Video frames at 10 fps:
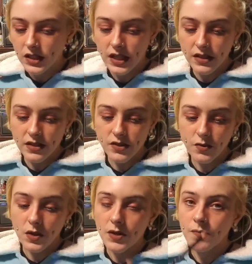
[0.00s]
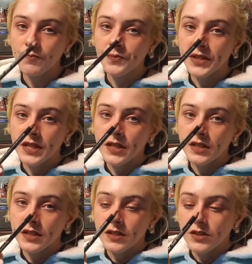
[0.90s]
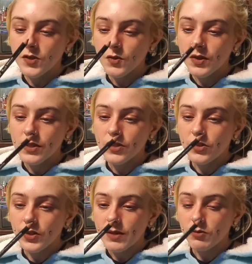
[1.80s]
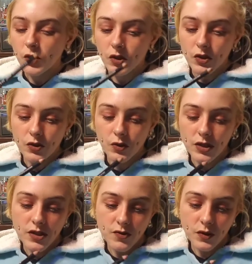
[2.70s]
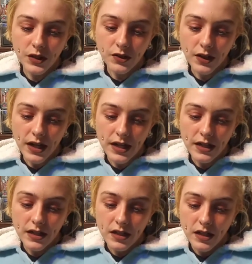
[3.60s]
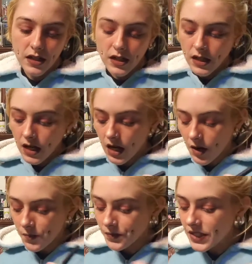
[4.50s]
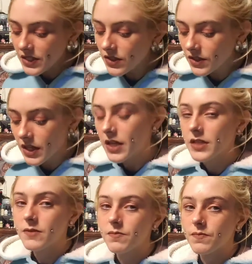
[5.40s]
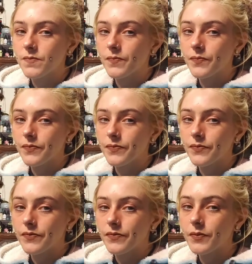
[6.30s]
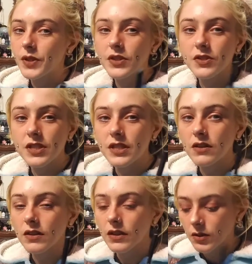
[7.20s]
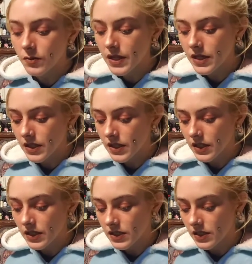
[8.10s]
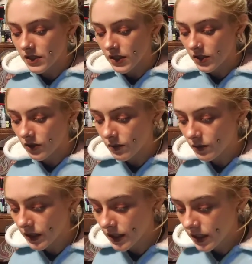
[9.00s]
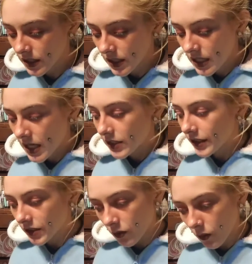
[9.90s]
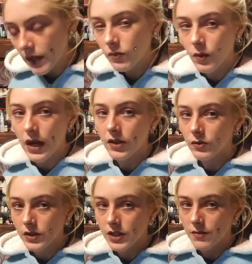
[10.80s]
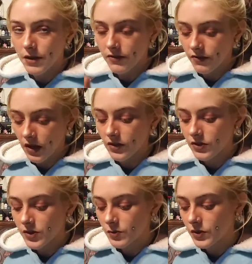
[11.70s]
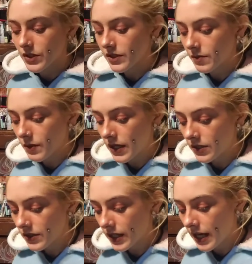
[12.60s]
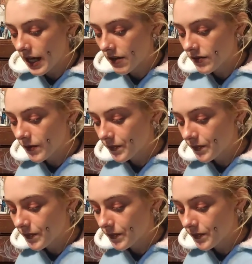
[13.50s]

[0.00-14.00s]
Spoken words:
the Essence one. This one is great. Brooklyn Thorn is really gray. These are nice, but they're still a little bit inconsistent and crumbly. Like the Wet n Wild ones are by far the smoothest lip liner that I have.